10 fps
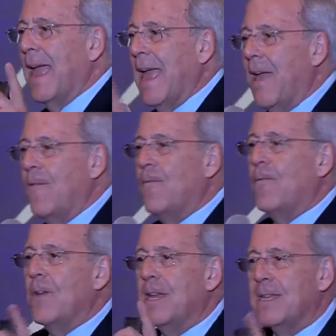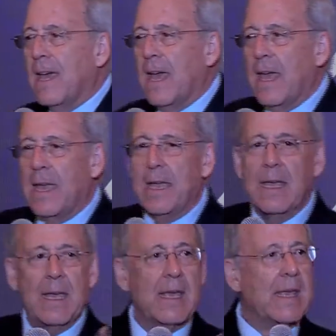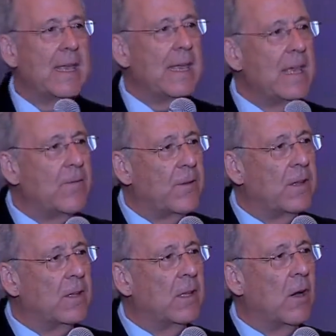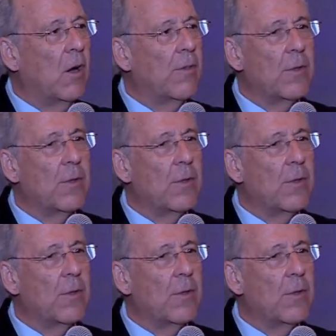every day, even on the